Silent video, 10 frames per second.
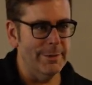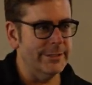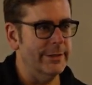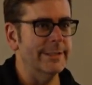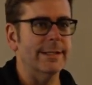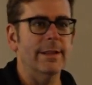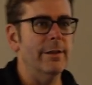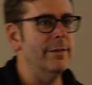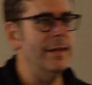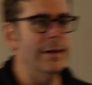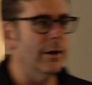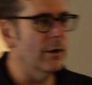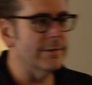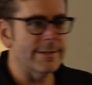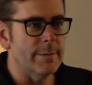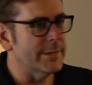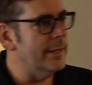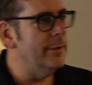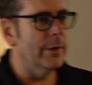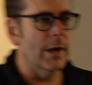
mysteries. Here are some that you